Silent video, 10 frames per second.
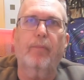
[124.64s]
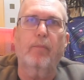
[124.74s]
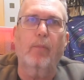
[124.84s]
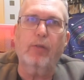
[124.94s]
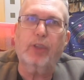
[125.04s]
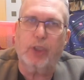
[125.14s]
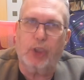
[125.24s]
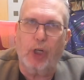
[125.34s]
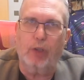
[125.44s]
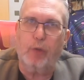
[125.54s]
Most of the
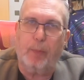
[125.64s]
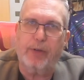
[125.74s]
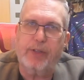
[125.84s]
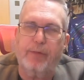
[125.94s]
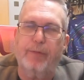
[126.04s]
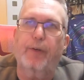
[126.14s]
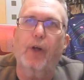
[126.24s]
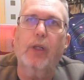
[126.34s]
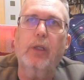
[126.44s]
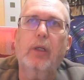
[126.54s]
shows were pretty
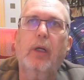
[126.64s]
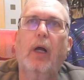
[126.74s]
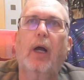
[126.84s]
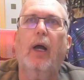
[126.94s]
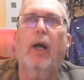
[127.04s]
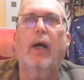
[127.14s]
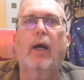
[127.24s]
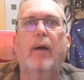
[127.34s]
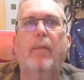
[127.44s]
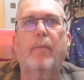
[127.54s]
full,
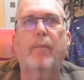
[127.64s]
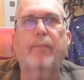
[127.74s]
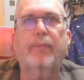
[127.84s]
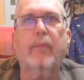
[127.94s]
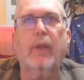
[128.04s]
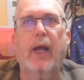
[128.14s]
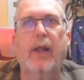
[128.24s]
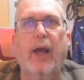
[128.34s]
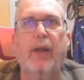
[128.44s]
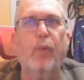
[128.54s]
and
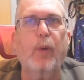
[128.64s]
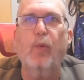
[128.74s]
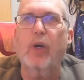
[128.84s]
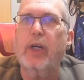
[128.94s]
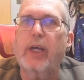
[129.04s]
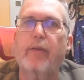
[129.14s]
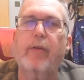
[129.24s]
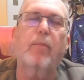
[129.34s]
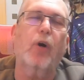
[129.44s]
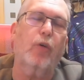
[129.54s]
we were
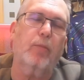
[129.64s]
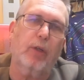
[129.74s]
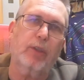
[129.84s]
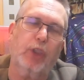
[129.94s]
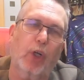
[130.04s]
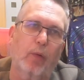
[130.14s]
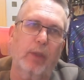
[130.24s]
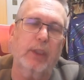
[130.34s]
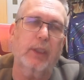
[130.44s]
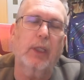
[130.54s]
hearing more and more
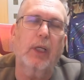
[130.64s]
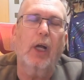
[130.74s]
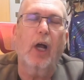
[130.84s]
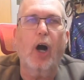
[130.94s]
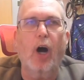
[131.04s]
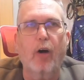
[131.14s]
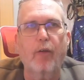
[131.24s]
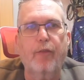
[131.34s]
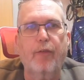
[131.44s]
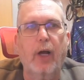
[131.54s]
stories
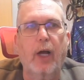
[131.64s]
of